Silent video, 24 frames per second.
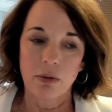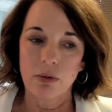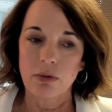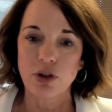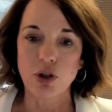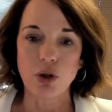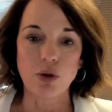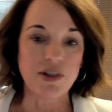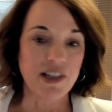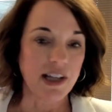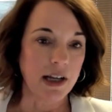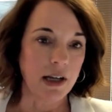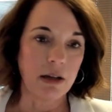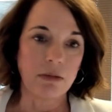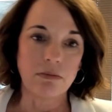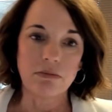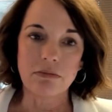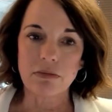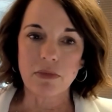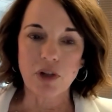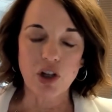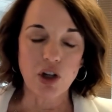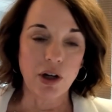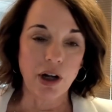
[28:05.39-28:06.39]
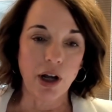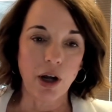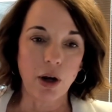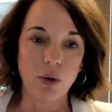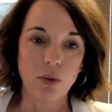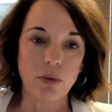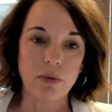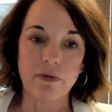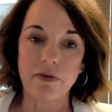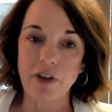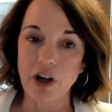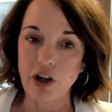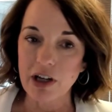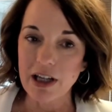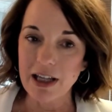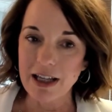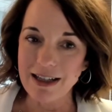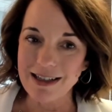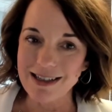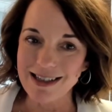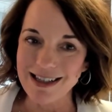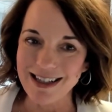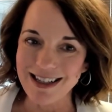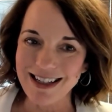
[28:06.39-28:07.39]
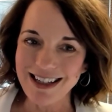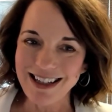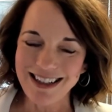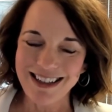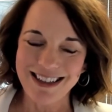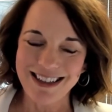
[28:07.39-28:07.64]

using, very easy,